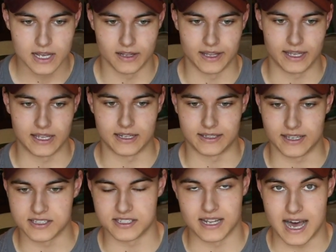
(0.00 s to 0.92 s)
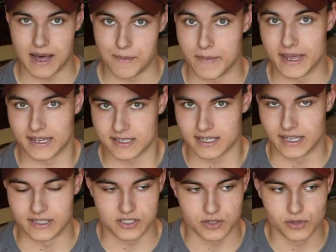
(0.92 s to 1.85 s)
Like, it does not make
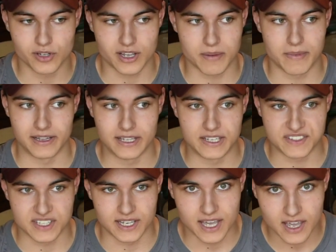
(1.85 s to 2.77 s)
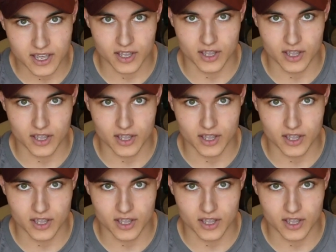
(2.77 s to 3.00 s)
sense. You look at my lifts, like,